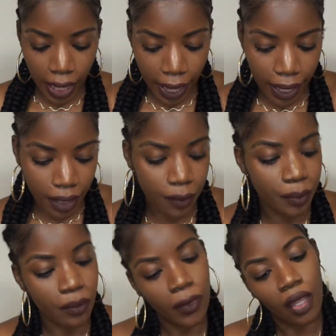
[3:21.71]
And
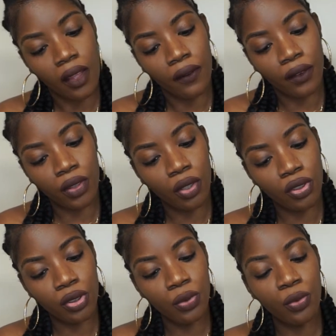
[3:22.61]
for
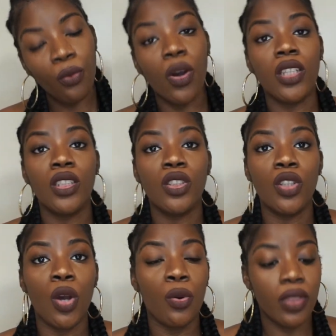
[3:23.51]
those of you who want to
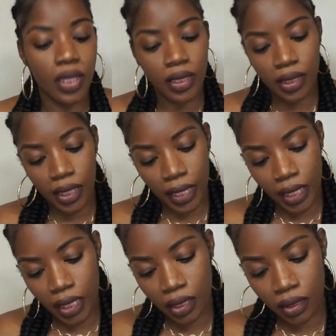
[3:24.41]
know, this
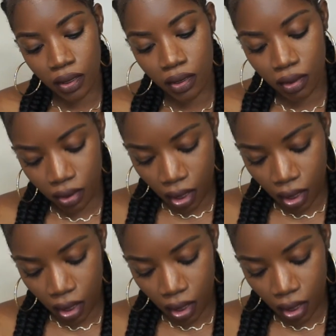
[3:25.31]
is